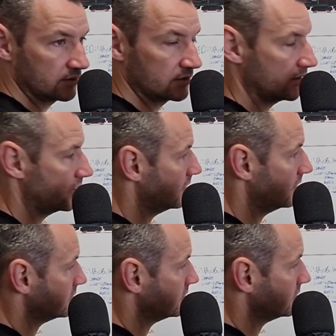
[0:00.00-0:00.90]
the rails. We
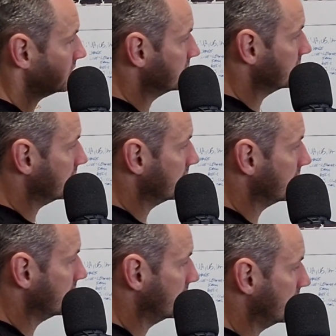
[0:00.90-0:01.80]
actually do it
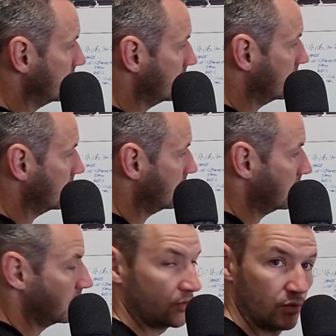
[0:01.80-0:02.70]

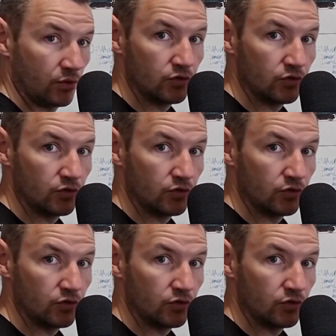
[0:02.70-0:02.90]
with two